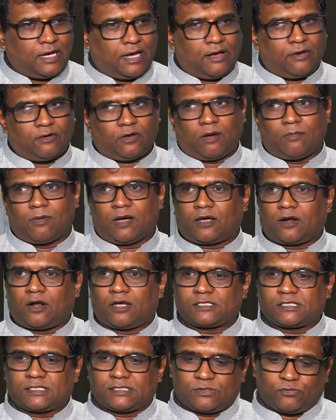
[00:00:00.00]
I have come
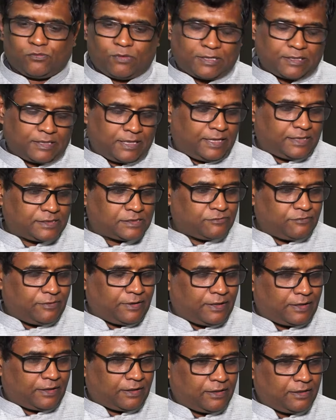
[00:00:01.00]
across one case
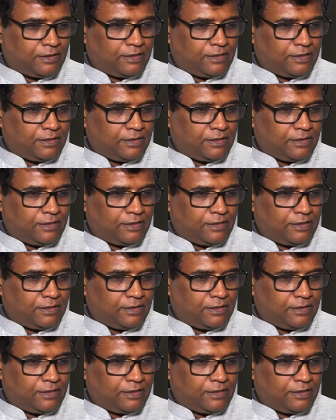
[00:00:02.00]
where